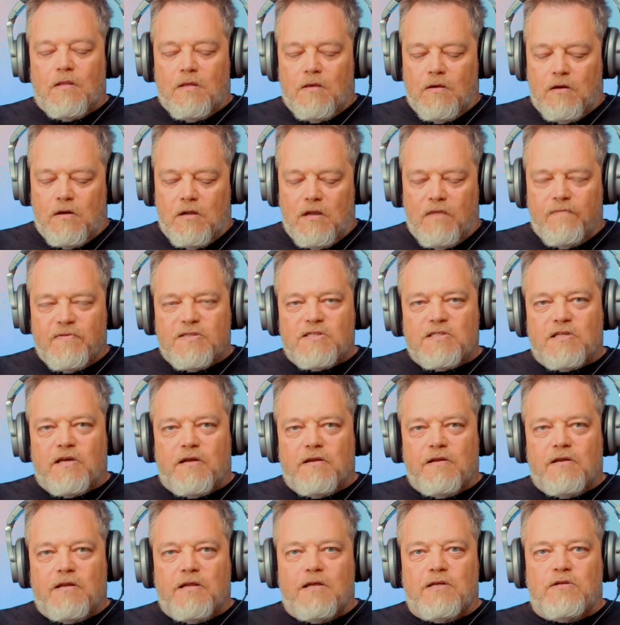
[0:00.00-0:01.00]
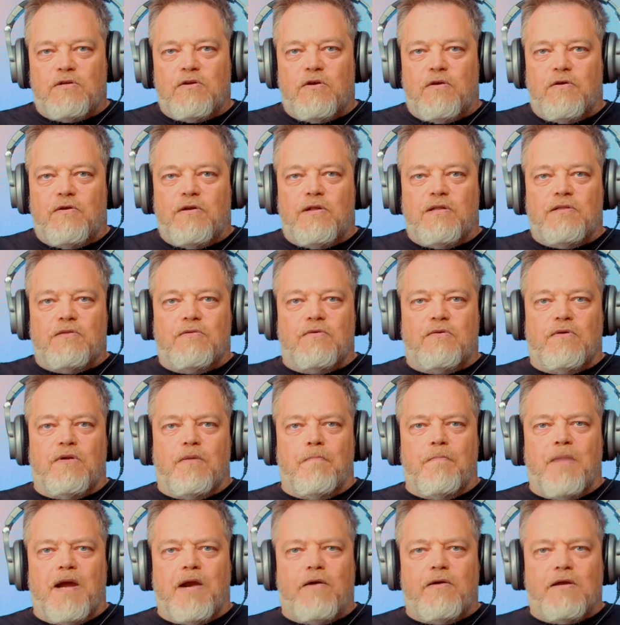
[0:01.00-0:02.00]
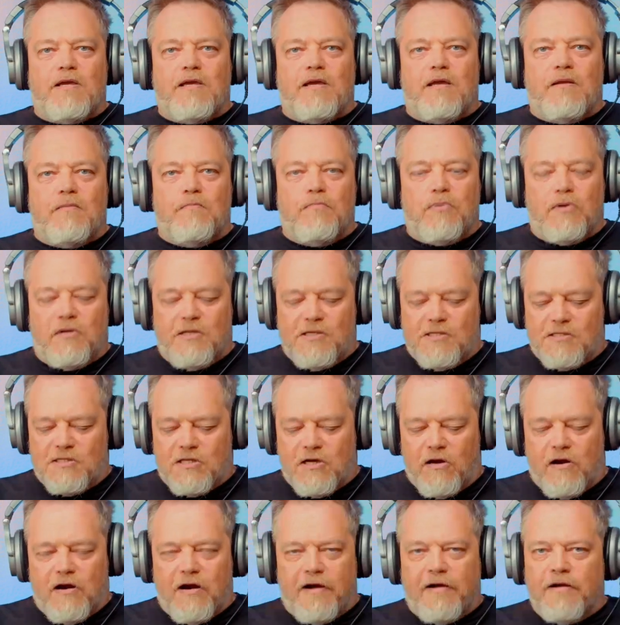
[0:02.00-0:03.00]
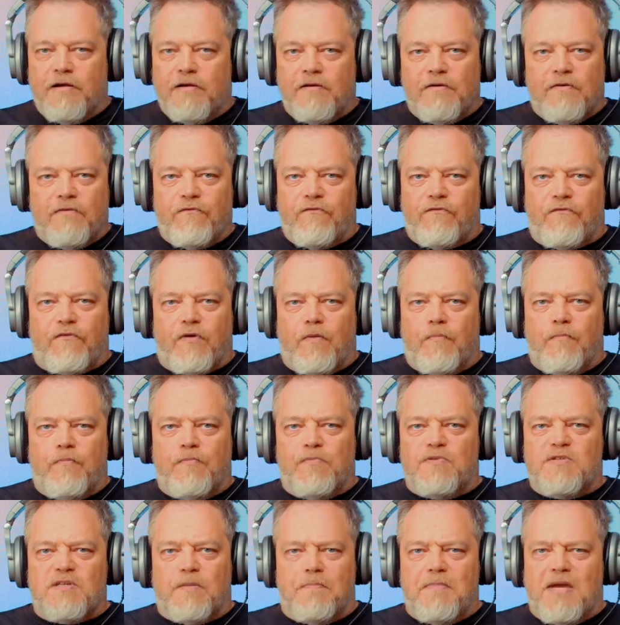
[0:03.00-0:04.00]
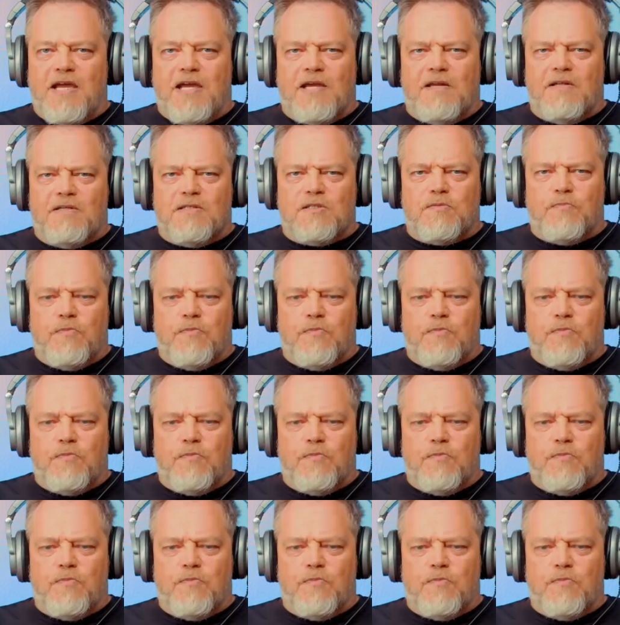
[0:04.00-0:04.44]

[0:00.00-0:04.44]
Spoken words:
All of a sudden it turned into an American police car from some 80s